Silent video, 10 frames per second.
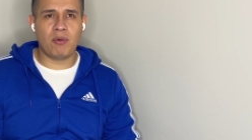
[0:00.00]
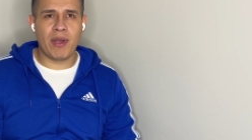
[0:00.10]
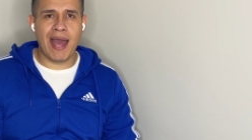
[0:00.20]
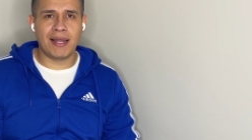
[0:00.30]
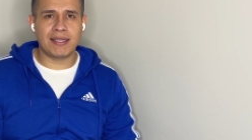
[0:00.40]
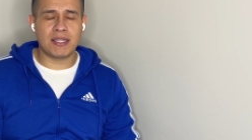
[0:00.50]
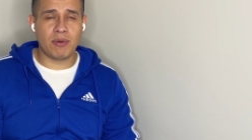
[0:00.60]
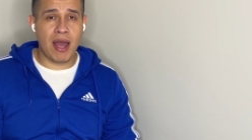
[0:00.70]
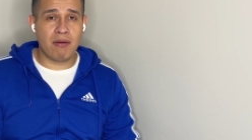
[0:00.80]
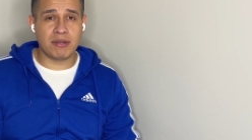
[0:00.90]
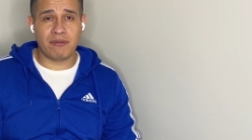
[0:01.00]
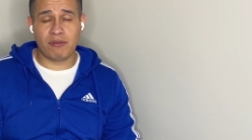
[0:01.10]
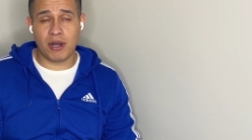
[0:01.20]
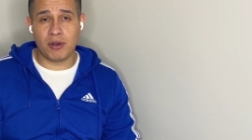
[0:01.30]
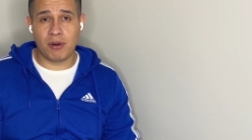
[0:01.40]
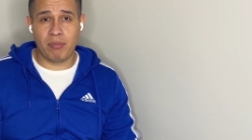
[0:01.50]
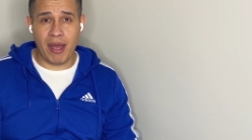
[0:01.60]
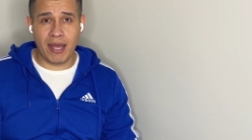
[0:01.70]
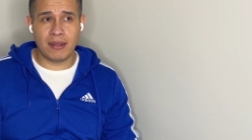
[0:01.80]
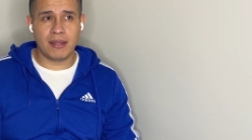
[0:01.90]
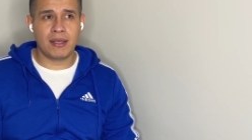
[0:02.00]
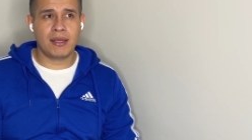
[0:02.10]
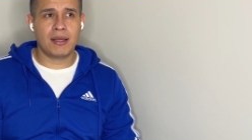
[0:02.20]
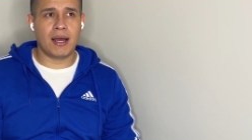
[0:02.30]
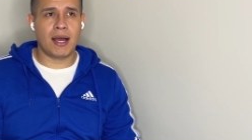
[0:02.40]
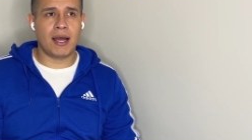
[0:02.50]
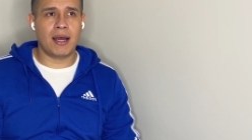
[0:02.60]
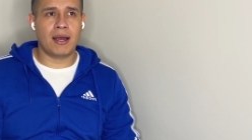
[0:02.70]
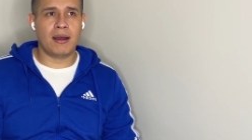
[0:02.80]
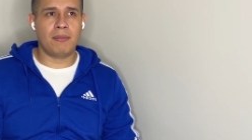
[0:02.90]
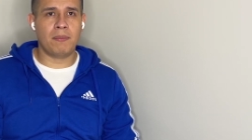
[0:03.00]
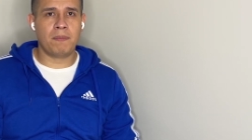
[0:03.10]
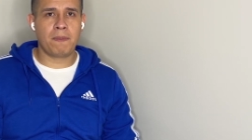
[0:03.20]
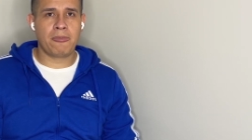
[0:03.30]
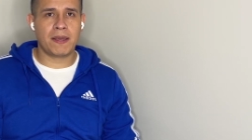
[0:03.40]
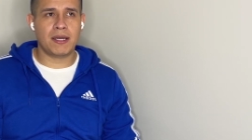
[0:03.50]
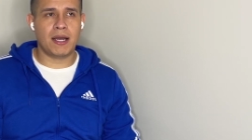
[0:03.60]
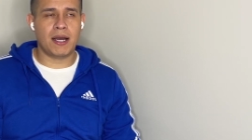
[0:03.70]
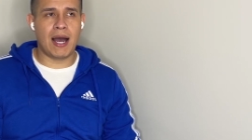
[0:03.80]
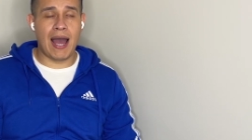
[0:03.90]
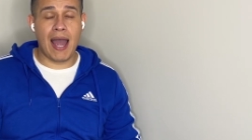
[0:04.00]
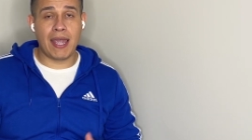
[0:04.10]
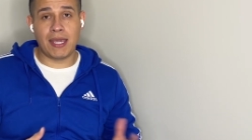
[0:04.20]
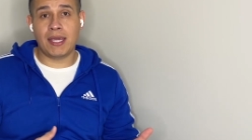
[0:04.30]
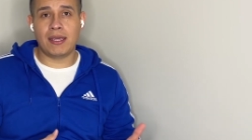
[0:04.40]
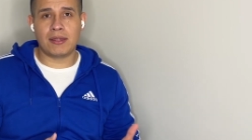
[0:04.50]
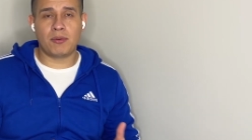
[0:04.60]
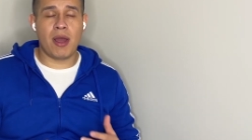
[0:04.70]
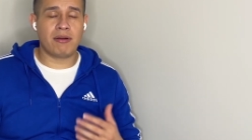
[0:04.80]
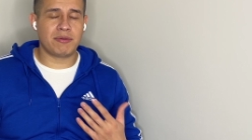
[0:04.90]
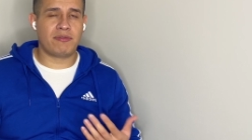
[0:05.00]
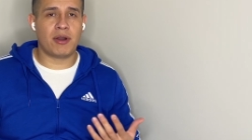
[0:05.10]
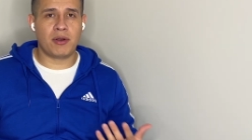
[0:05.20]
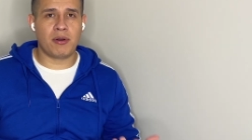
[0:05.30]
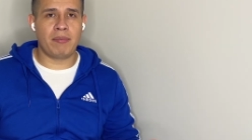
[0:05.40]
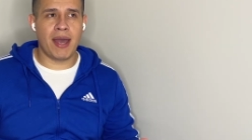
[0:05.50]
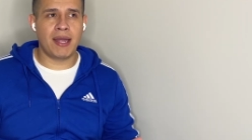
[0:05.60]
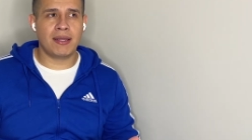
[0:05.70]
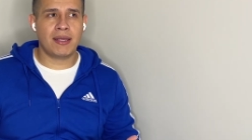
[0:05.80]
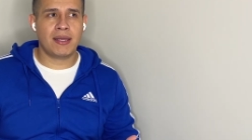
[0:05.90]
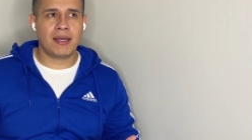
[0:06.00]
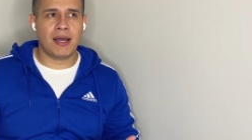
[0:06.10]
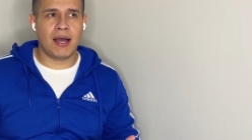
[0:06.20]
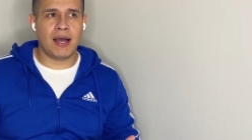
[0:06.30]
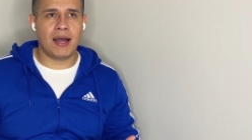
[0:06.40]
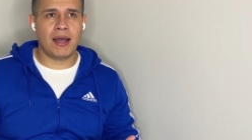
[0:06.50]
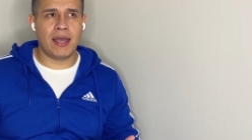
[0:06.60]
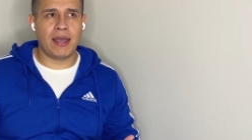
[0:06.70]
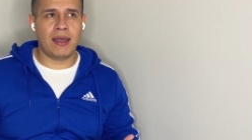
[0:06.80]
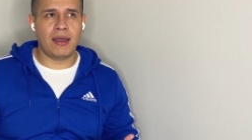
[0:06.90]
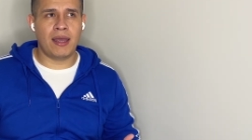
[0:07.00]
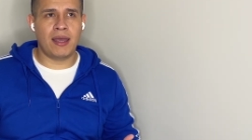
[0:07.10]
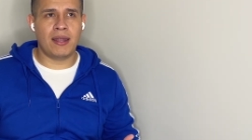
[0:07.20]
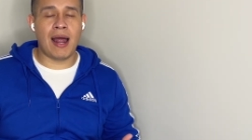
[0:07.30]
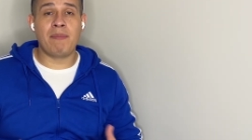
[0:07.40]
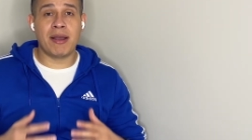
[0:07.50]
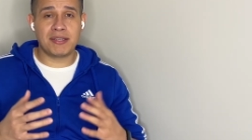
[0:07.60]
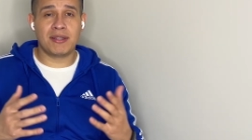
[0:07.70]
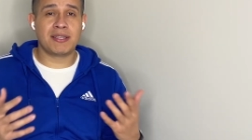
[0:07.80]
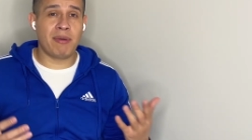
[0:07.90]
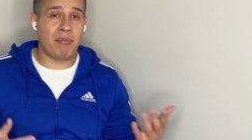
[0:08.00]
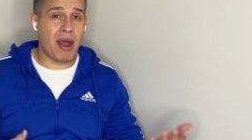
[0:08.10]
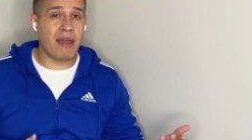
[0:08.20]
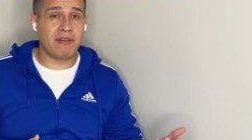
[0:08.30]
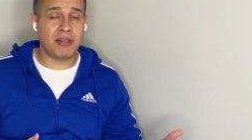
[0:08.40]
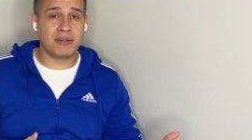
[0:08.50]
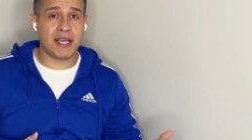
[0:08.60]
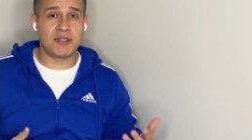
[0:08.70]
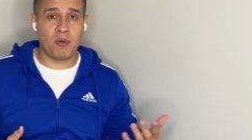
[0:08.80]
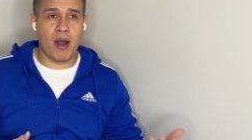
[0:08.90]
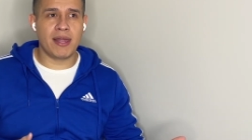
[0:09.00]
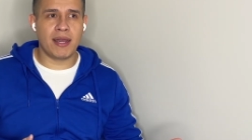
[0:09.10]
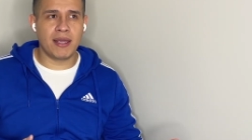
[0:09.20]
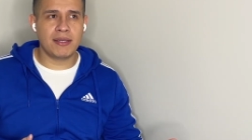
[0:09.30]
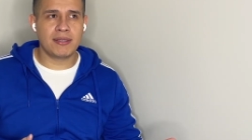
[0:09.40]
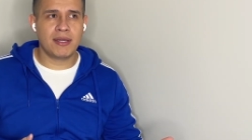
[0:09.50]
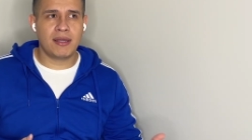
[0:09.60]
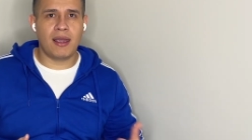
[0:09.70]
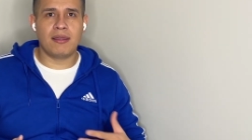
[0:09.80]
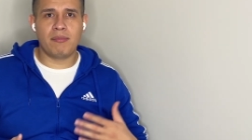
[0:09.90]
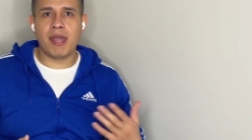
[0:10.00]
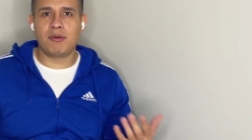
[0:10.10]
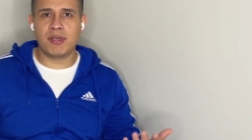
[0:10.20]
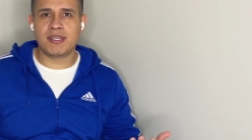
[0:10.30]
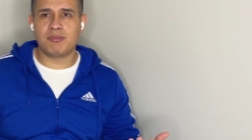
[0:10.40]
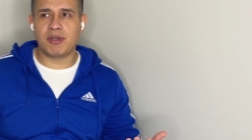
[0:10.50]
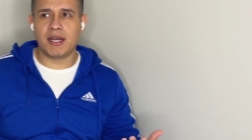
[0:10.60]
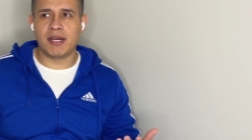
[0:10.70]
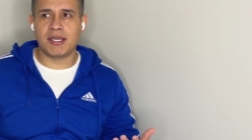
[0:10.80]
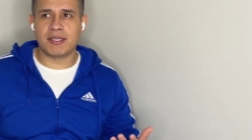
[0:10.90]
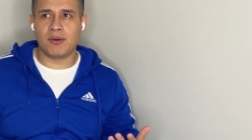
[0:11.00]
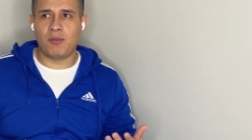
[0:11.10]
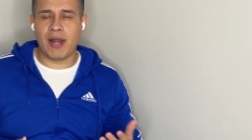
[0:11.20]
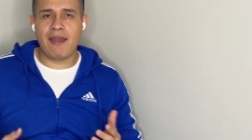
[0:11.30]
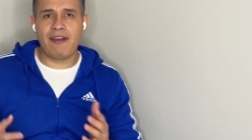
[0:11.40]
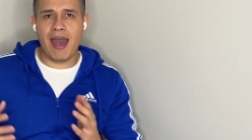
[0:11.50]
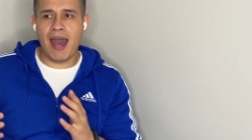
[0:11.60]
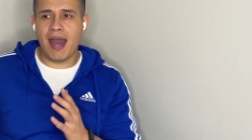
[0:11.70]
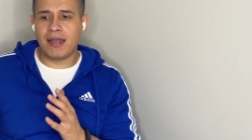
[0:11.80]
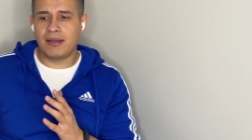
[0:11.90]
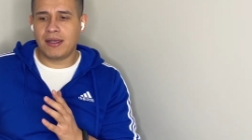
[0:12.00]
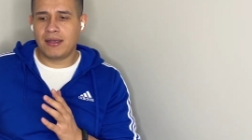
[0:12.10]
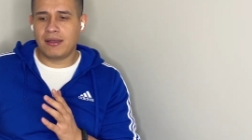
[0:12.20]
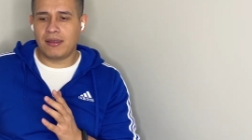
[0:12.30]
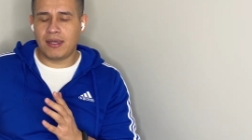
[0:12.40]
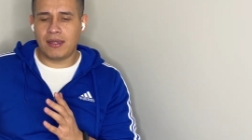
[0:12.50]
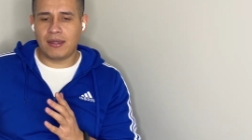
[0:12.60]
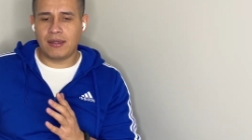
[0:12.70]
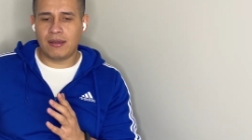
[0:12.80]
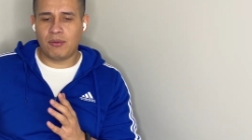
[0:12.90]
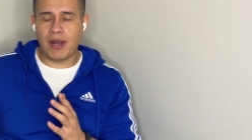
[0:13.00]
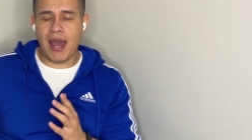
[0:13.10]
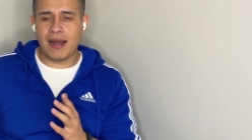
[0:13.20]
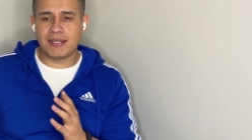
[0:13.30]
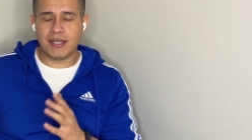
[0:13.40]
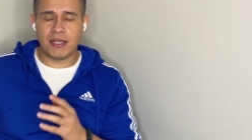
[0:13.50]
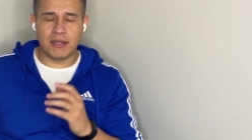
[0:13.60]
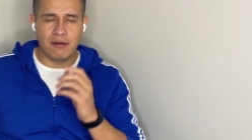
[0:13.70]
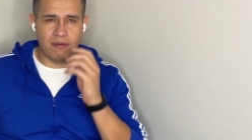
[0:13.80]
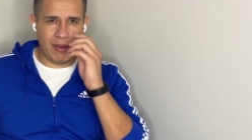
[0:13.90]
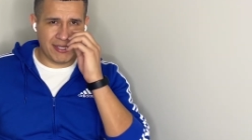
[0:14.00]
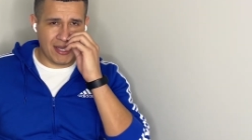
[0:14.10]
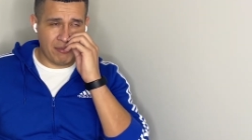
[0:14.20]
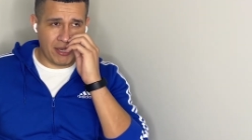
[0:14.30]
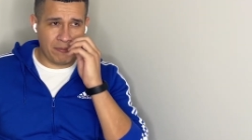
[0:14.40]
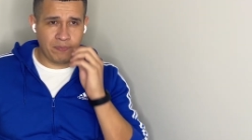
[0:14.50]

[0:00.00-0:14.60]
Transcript: wait at least three hours before I go to bed. Um, uh, I, I, eat three hours before I go to bed. Uh, and I mentioned this in my prior videos as to why that is. And the main reason is because when I've had the when I had a study done for my stomach,